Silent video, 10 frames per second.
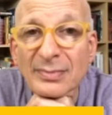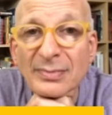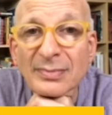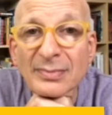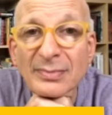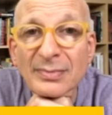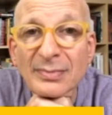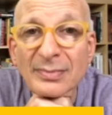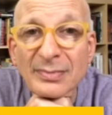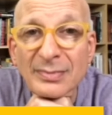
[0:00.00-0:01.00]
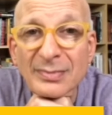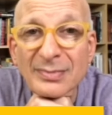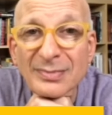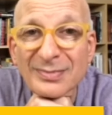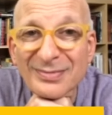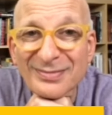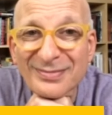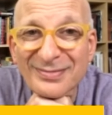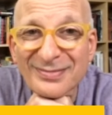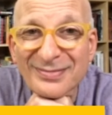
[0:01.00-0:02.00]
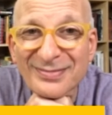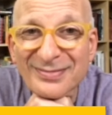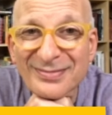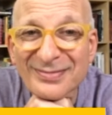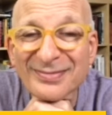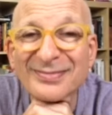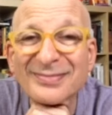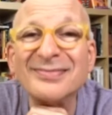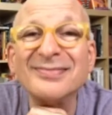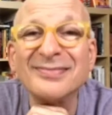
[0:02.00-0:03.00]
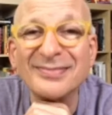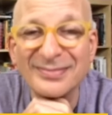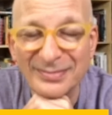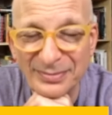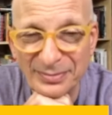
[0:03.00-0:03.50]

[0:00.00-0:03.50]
The person shown says nothing.